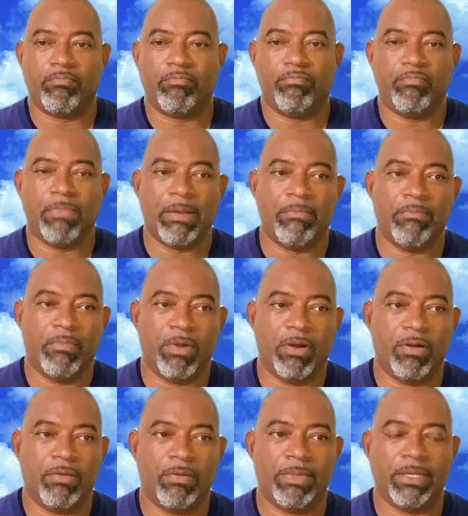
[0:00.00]
my
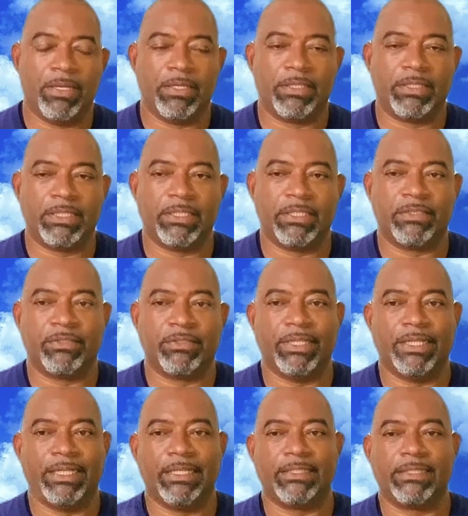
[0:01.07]
mom and other teachers
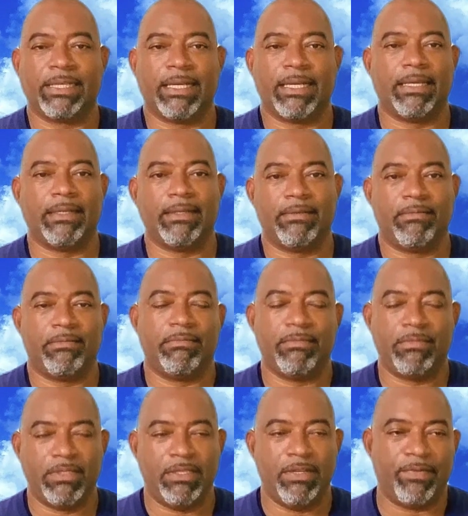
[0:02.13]
realized I had
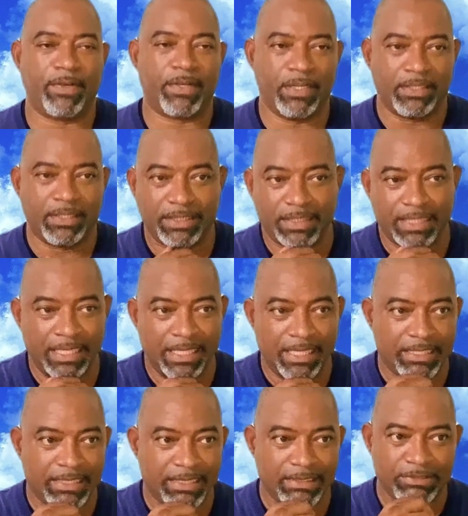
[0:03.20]
difficulties in the
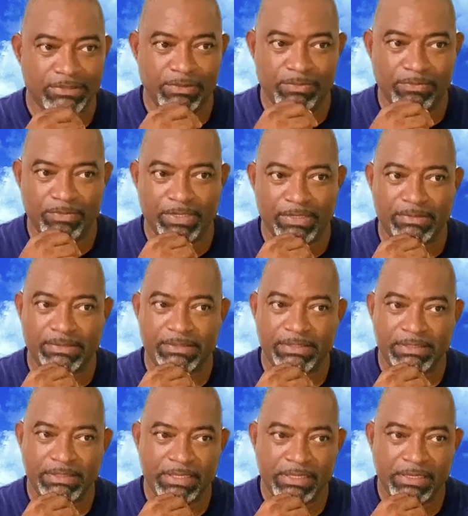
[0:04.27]
classroom with
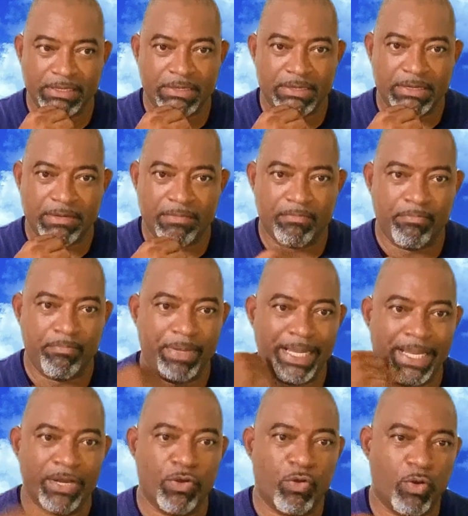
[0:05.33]

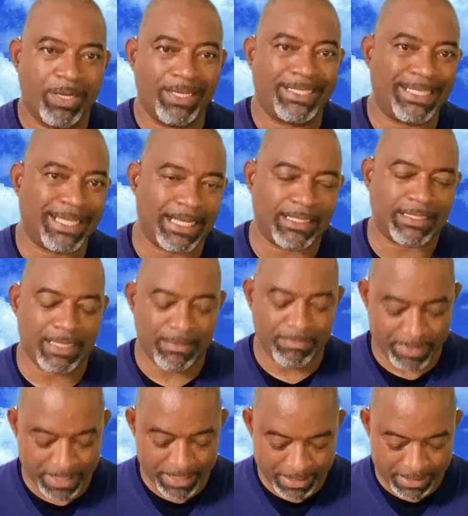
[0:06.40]
being on task and
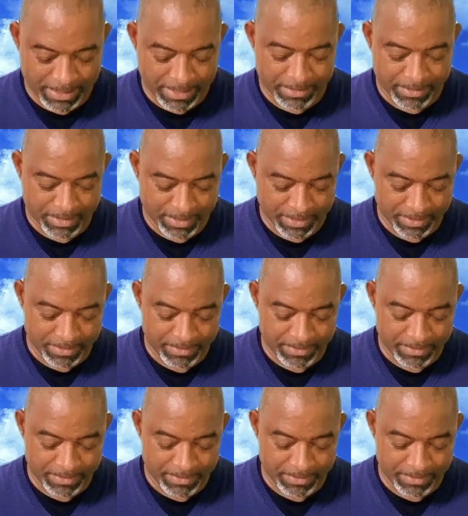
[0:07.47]
paying attention.